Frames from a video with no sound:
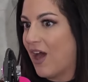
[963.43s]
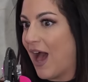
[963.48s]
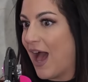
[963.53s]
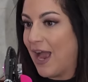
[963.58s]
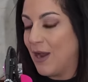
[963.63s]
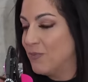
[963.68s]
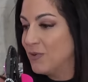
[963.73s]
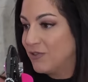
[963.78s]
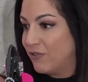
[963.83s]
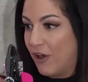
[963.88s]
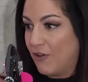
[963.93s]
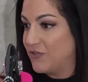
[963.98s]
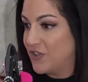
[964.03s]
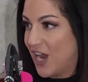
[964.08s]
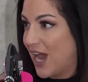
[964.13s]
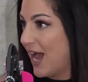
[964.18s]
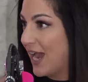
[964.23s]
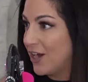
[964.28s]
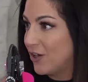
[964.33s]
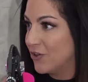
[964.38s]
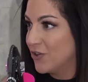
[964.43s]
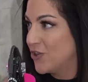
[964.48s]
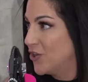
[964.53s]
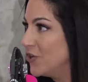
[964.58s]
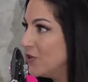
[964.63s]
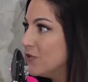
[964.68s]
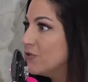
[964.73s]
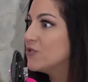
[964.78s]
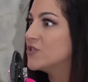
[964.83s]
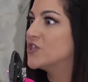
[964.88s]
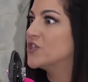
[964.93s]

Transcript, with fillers: I would love to hire you.